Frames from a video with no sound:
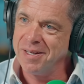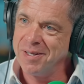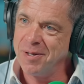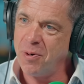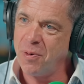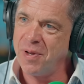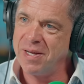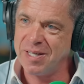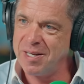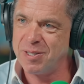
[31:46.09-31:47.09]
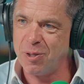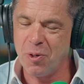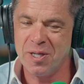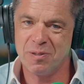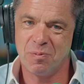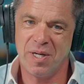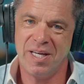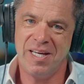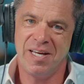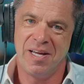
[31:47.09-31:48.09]
You know, as long as
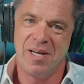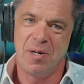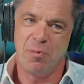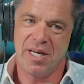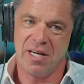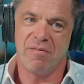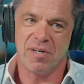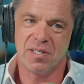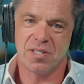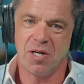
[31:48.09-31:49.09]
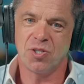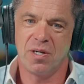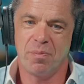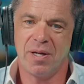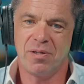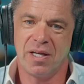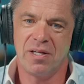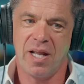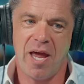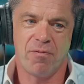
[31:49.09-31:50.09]
we can have a discussion about it
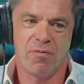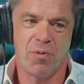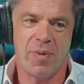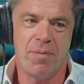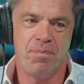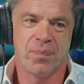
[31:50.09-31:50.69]
and learn from it.